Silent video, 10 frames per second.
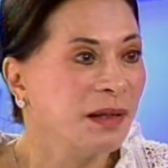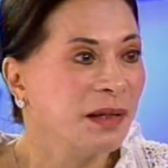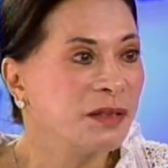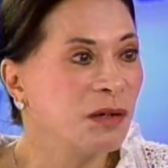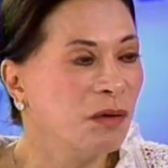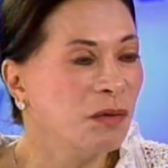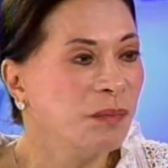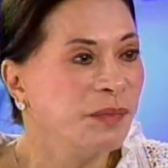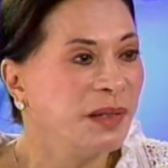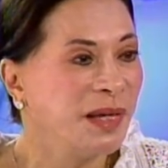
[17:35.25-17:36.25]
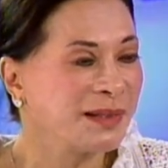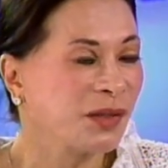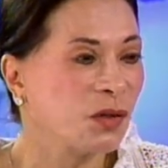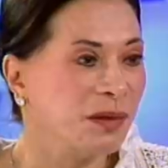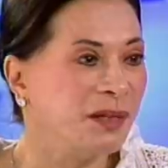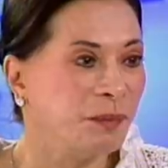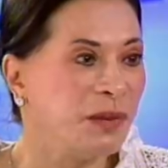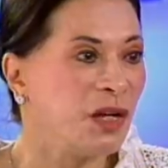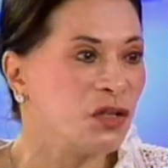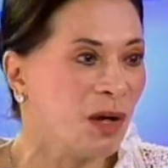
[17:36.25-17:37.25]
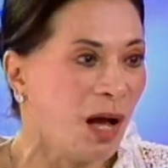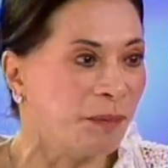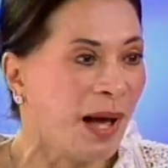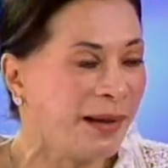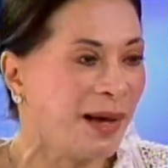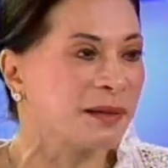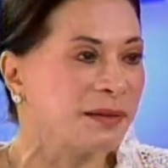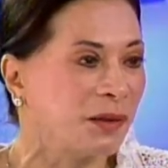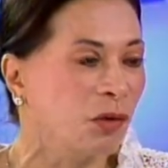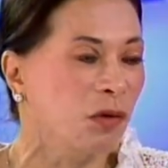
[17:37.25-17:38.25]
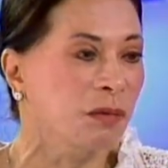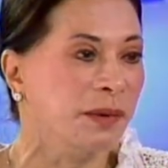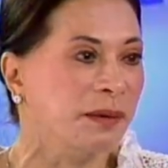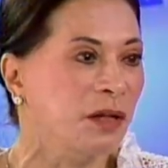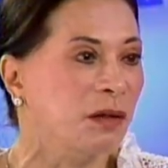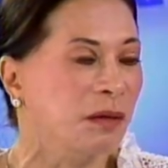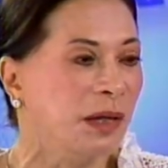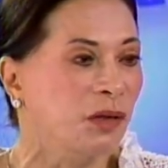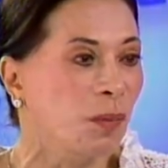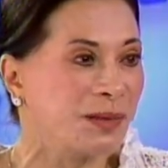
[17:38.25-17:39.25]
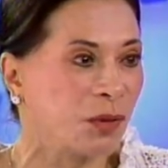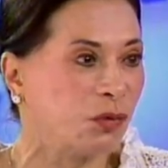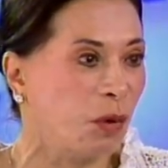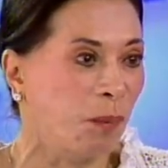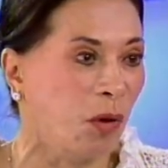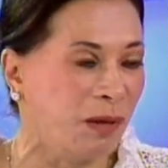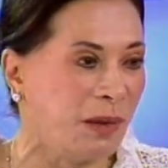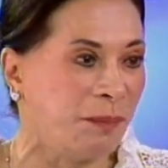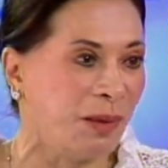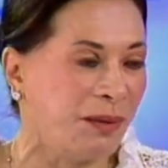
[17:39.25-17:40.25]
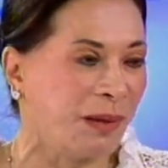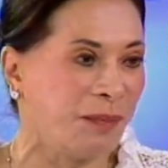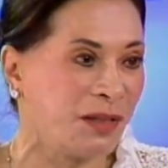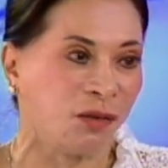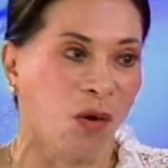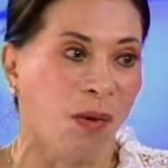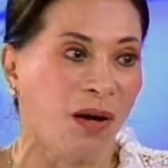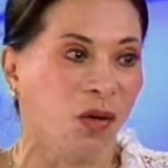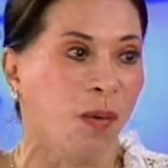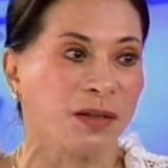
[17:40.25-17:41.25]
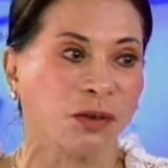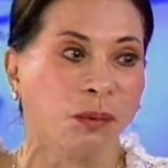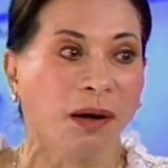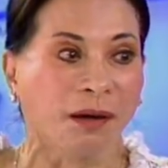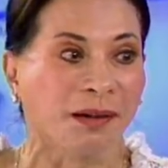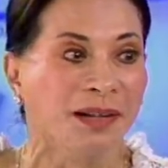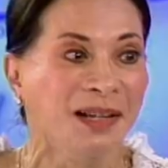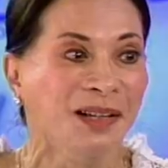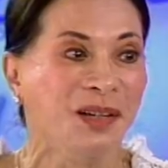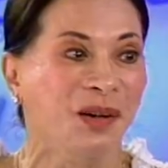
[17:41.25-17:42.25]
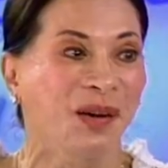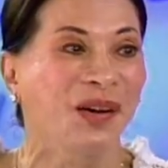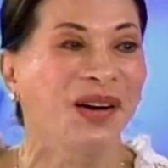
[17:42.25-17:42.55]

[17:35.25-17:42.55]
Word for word: So he's not going to give me a job. I can't sit home and, you know, and nobody's going to employ me and believe that Missus Cojuangco wants to work, you know.